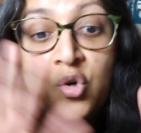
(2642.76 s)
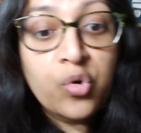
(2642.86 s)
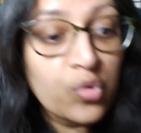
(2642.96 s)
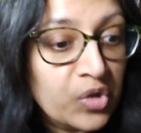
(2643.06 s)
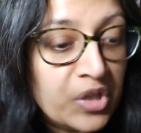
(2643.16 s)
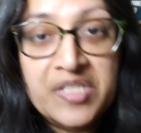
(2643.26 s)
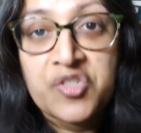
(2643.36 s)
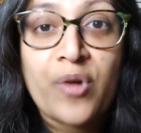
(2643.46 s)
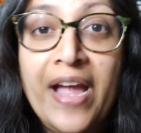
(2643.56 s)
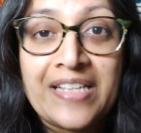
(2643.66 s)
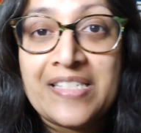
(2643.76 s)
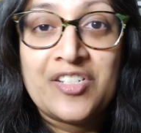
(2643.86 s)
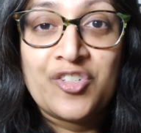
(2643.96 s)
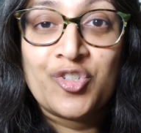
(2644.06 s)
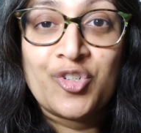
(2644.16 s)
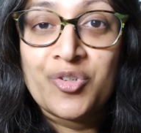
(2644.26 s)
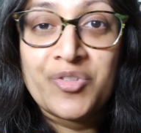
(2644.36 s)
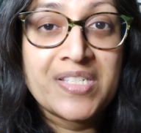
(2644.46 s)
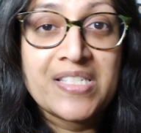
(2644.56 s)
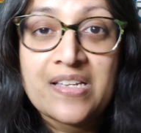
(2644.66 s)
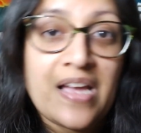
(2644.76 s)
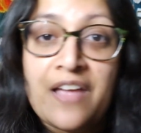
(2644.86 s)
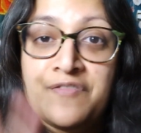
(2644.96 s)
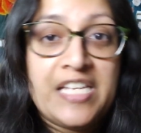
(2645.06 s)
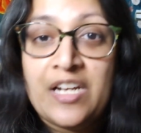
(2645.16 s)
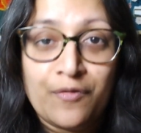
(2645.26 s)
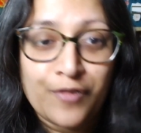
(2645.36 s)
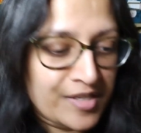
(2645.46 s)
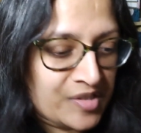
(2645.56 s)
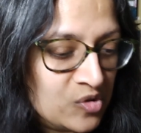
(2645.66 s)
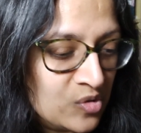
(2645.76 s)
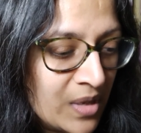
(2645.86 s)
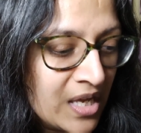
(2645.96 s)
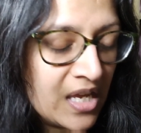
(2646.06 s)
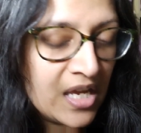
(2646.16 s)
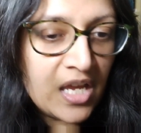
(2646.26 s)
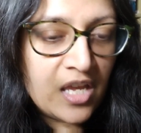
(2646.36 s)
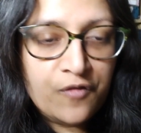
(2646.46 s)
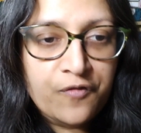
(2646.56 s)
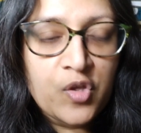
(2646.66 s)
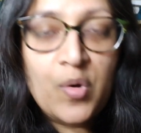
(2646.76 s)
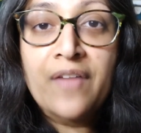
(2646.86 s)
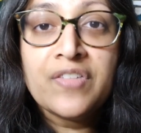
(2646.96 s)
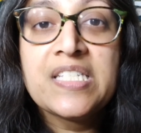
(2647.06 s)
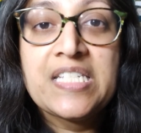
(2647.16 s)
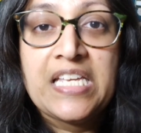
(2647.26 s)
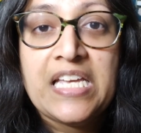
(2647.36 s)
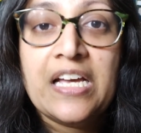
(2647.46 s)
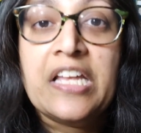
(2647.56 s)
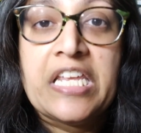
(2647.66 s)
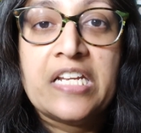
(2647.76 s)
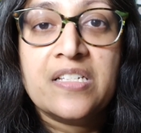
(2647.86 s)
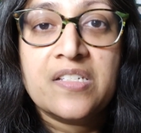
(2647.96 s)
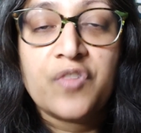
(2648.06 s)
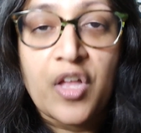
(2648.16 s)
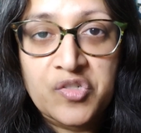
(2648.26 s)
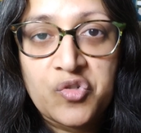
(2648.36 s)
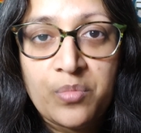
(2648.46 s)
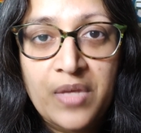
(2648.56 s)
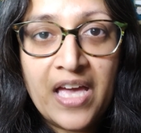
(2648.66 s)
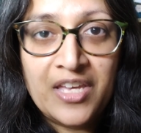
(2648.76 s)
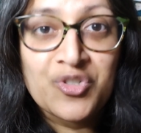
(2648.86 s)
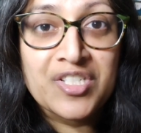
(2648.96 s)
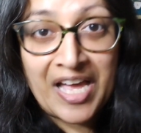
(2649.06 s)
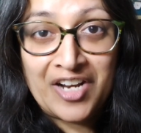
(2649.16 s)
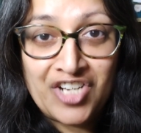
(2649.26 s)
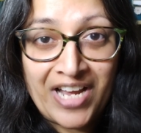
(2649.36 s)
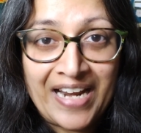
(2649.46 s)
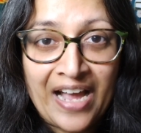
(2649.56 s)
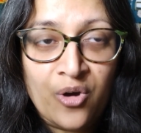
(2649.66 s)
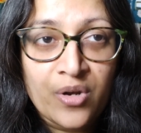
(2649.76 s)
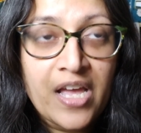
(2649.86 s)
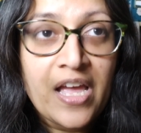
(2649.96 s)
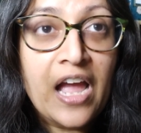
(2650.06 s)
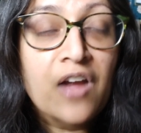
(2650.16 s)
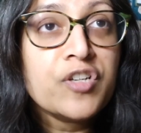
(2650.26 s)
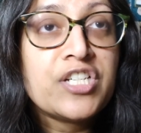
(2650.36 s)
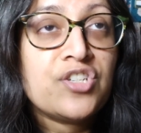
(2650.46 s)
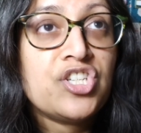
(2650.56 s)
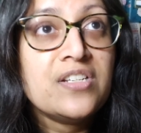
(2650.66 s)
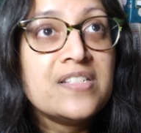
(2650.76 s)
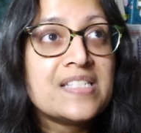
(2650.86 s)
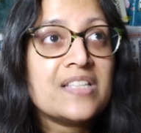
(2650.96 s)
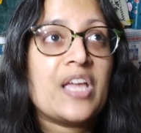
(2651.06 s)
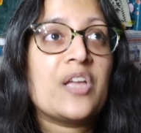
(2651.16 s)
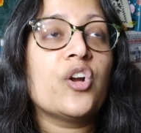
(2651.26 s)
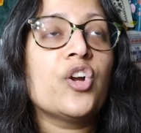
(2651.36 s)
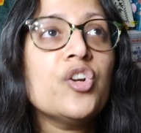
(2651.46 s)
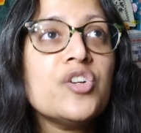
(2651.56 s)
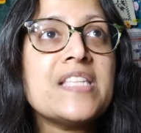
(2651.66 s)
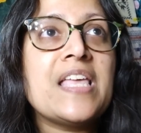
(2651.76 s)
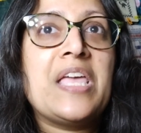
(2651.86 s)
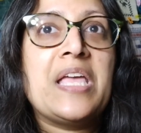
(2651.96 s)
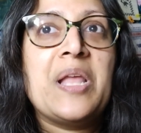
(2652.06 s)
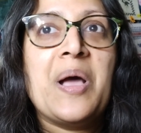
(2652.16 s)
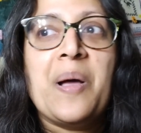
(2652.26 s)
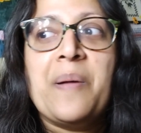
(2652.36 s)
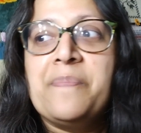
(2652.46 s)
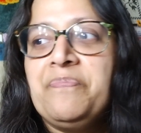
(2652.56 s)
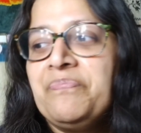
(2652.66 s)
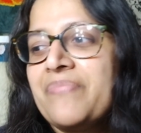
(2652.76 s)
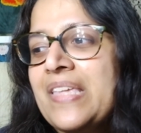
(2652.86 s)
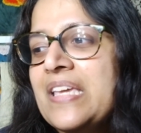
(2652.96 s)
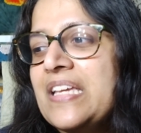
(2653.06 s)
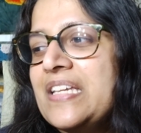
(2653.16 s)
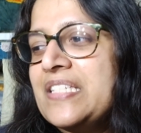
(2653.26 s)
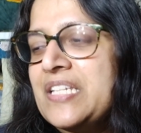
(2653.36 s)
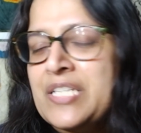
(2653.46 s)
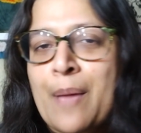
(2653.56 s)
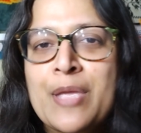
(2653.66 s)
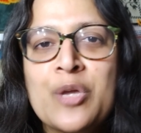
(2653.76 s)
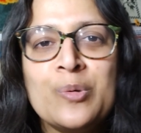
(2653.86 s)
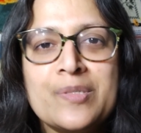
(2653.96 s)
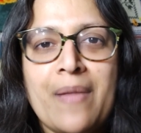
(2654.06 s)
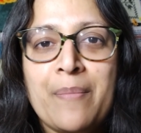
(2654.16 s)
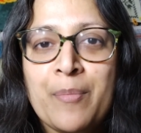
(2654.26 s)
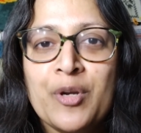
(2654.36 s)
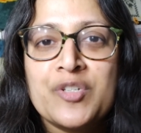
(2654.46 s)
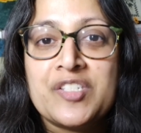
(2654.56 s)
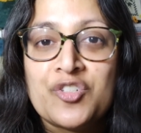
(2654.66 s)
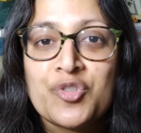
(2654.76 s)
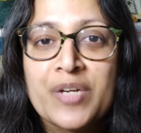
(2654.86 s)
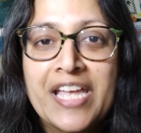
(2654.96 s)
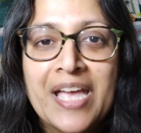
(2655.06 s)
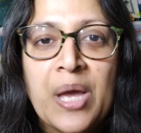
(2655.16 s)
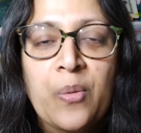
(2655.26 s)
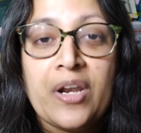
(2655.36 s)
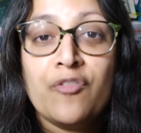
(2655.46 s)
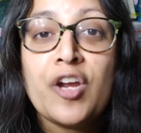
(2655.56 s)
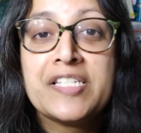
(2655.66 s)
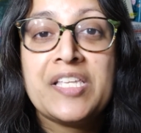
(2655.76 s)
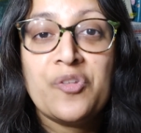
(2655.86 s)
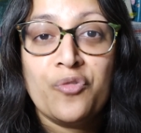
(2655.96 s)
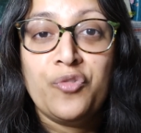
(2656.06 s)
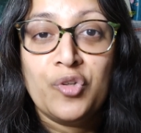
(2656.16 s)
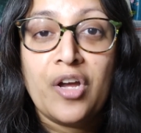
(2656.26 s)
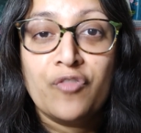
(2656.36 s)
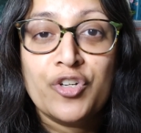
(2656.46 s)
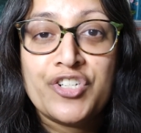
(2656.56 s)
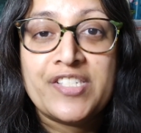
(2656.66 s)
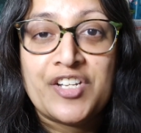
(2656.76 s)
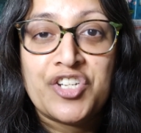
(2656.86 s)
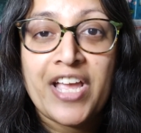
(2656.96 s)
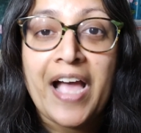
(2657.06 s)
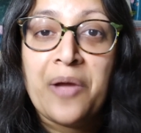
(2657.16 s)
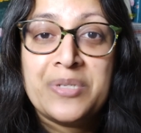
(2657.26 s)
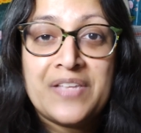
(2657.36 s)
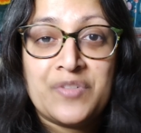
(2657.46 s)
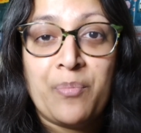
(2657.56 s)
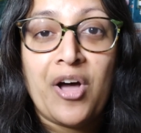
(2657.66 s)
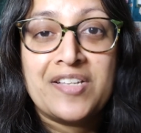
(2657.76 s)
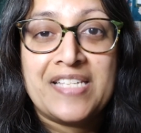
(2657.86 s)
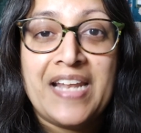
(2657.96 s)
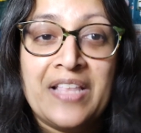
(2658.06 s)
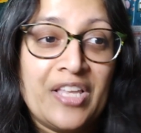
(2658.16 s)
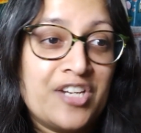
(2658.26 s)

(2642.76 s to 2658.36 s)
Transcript: coolest dragon stitchers I've seen on Flosstube. If you haven't seen Anita's Flosstube yet, you just got to check it out. Every time she's like hers, and then is it Debbie, who's Mama Bear Stitchery? Whenever I see their full coverage stitching, I always have to pause it and